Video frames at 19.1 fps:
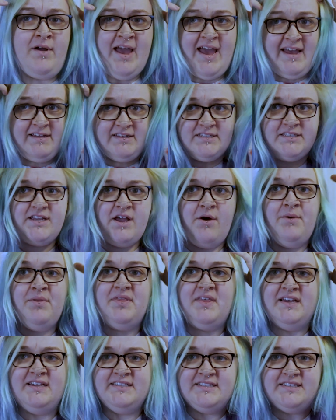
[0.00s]
Okay, so
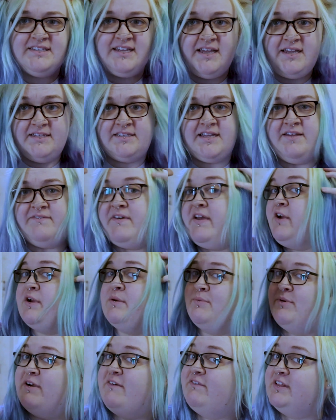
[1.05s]
this is a very
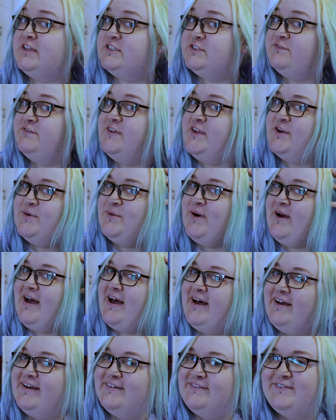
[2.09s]
privileged view
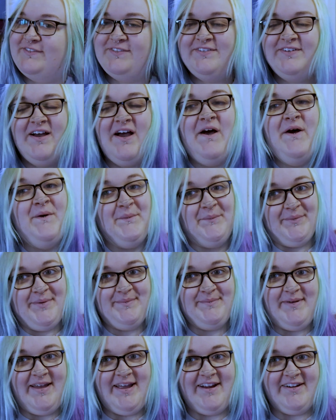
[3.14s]
of
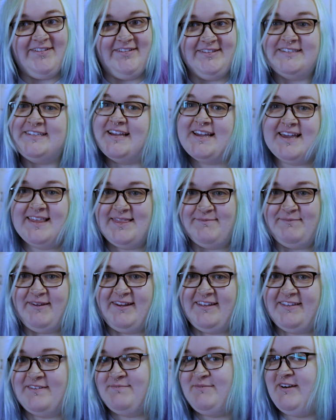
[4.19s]
what my hair looks like in the
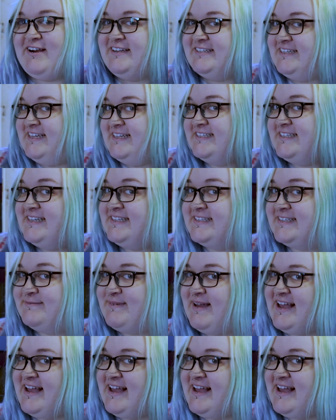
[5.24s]
middle of the process. It's a